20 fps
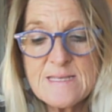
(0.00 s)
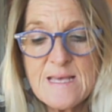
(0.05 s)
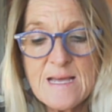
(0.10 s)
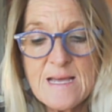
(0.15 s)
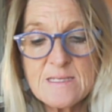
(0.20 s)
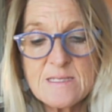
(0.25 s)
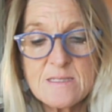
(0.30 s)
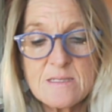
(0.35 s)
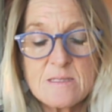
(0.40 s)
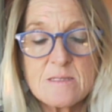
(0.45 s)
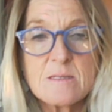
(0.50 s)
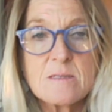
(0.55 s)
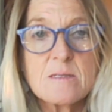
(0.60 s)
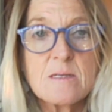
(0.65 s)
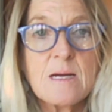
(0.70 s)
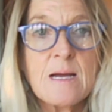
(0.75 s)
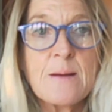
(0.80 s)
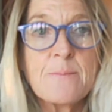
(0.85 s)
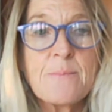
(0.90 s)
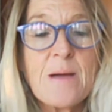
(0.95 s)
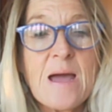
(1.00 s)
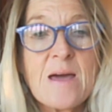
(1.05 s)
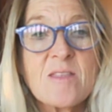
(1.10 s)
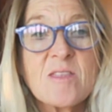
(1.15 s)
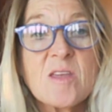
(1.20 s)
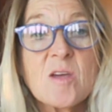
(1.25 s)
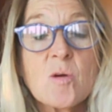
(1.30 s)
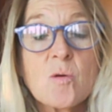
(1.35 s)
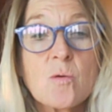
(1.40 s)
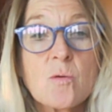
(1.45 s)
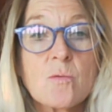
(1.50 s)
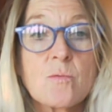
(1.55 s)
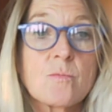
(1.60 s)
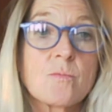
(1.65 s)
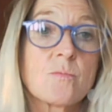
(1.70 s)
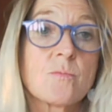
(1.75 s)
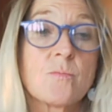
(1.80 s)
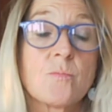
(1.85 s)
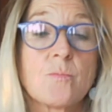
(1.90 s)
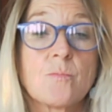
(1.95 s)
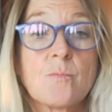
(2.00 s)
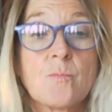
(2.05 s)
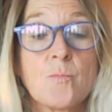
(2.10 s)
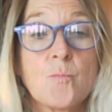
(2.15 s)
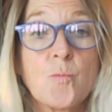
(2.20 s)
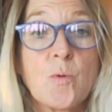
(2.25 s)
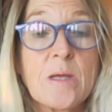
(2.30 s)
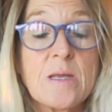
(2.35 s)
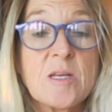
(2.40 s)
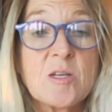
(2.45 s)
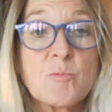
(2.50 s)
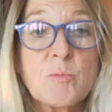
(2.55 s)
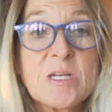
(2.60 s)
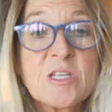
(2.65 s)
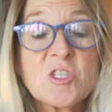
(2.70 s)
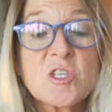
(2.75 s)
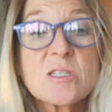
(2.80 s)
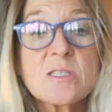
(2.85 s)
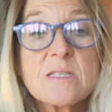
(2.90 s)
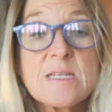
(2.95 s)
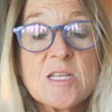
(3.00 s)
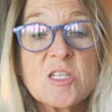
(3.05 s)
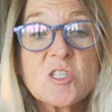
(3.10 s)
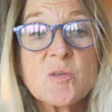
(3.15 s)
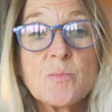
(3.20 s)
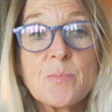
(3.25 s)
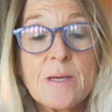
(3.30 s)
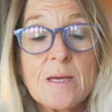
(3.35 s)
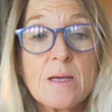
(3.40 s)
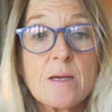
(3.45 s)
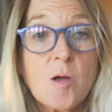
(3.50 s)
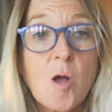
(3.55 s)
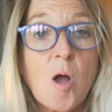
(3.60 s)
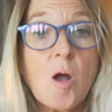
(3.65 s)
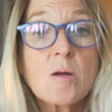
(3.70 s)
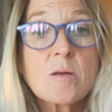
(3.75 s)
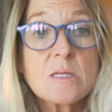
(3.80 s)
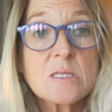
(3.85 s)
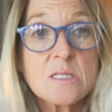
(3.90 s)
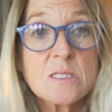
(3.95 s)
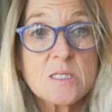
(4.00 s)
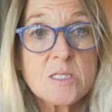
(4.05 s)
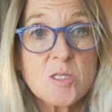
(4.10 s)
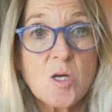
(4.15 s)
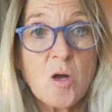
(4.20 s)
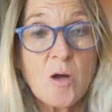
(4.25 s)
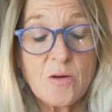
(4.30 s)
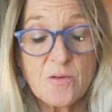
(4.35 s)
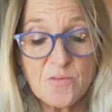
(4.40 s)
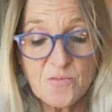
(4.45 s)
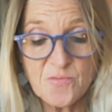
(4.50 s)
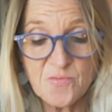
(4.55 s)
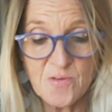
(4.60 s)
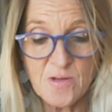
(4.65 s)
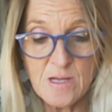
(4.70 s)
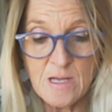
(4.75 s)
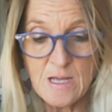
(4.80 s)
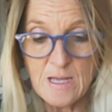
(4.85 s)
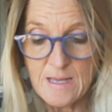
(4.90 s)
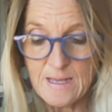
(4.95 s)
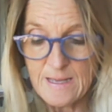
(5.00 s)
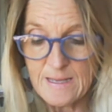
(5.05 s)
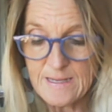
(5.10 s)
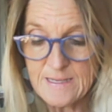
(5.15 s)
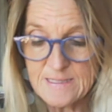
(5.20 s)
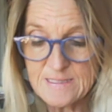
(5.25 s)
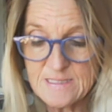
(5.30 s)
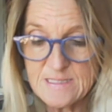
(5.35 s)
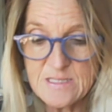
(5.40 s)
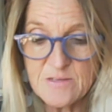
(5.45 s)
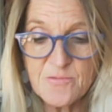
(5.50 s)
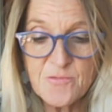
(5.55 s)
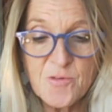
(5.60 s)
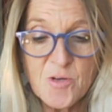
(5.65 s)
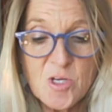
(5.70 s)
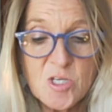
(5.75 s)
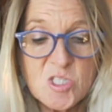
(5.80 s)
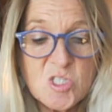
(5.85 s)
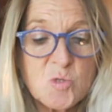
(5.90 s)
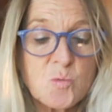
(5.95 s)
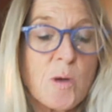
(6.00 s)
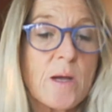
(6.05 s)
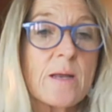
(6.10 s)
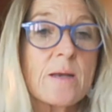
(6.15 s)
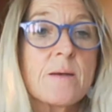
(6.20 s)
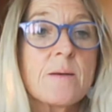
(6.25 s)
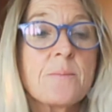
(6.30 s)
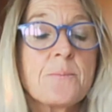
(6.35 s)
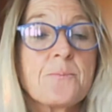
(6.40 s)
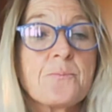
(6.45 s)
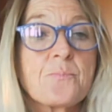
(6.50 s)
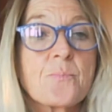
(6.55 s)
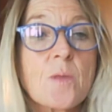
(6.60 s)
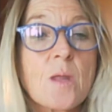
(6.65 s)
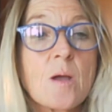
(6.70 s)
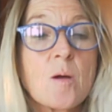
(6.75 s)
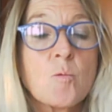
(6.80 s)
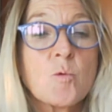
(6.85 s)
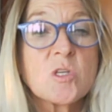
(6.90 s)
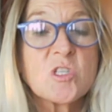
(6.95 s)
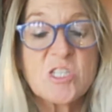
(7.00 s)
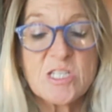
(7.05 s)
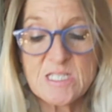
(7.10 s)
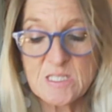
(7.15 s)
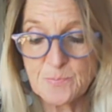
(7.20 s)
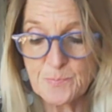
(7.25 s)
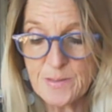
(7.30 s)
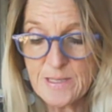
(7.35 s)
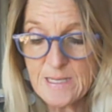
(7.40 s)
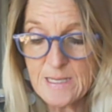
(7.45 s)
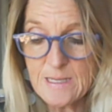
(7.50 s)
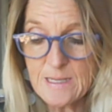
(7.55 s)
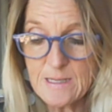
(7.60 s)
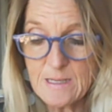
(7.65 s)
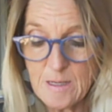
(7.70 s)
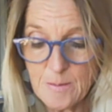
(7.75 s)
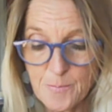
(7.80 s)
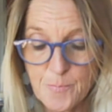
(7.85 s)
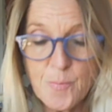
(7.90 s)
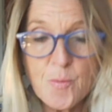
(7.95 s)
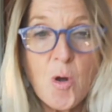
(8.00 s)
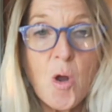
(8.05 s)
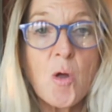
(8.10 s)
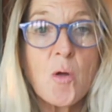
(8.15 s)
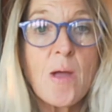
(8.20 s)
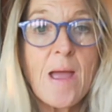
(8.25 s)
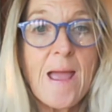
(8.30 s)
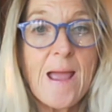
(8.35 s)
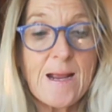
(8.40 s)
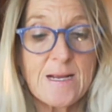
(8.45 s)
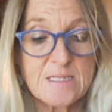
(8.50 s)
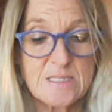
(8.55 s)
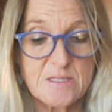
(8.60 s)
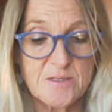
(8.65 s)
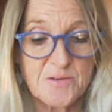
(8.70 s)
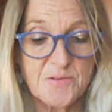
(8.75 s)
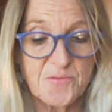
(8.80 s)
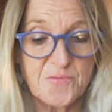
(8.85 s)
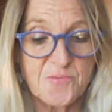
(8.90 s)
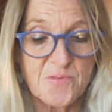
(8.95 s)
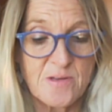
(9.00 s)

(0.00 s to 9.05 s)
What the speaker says: that I think we just need to be cognizant of is the first one, which is being proactive,